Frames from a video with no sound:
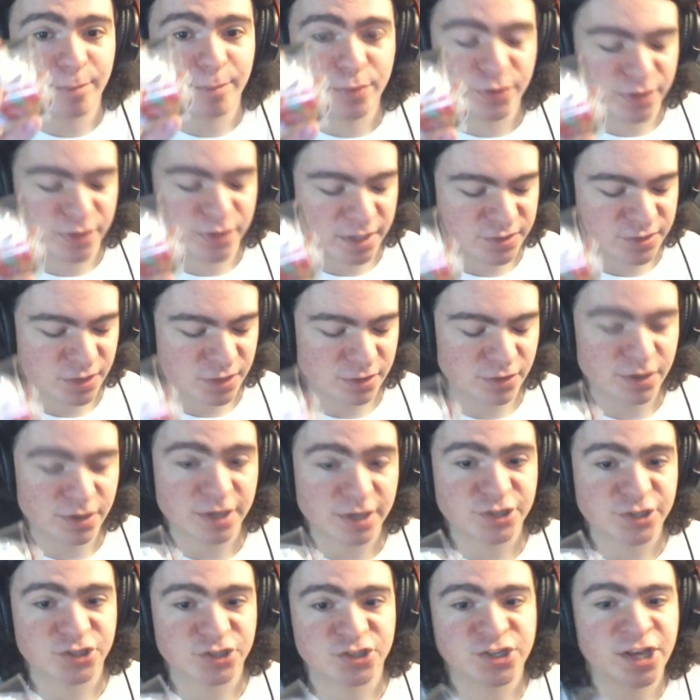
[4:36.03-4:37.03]
these. I thought
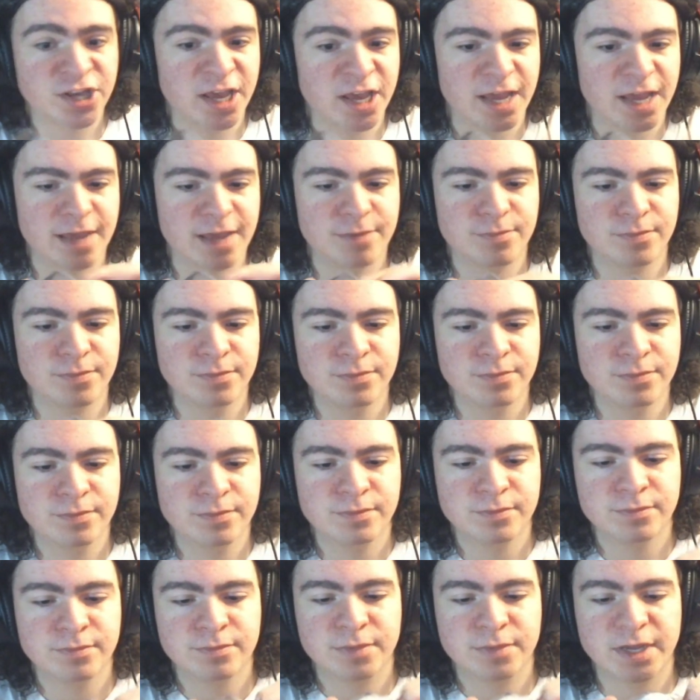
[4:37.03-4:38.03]
it just came
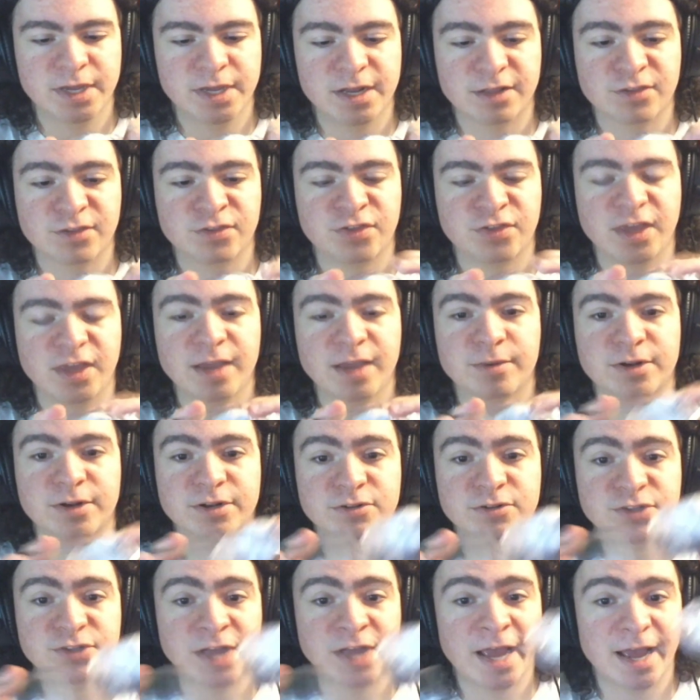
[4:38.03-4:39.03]
in its thing, but
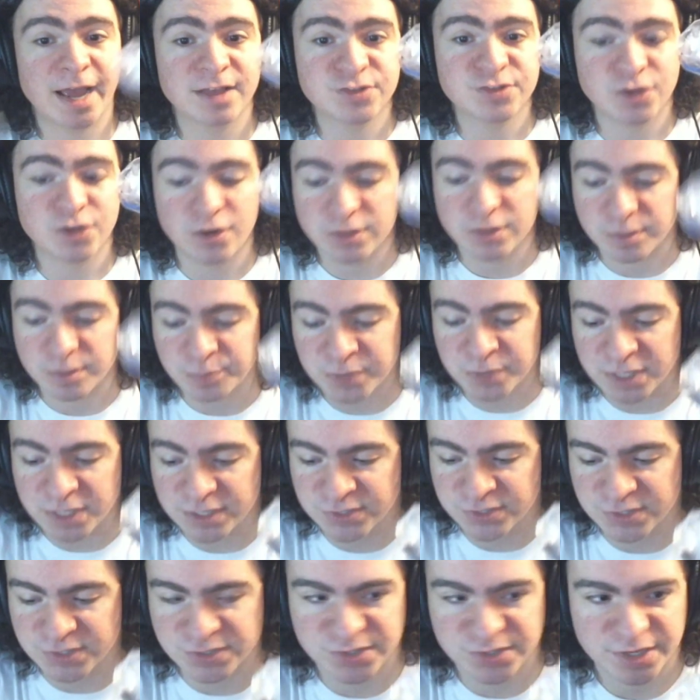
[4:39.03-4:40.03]
no, it has all the
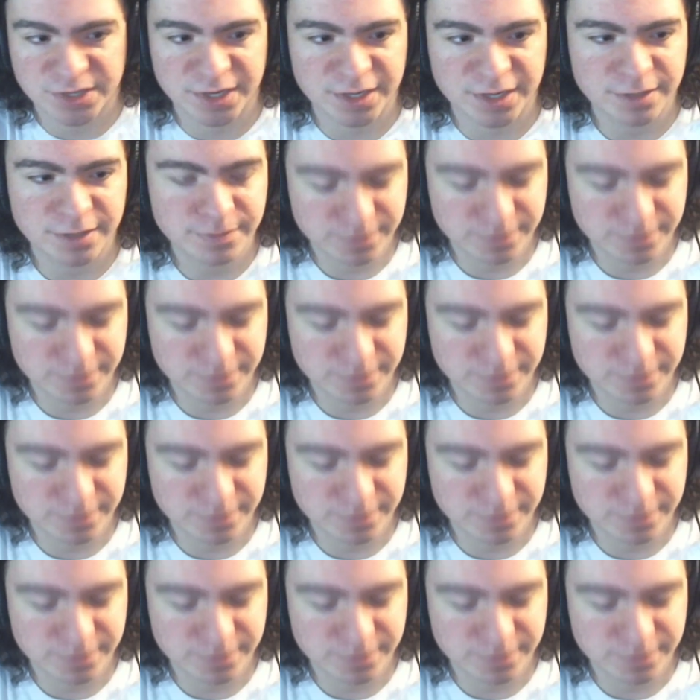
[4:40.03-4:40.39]
pieces in it.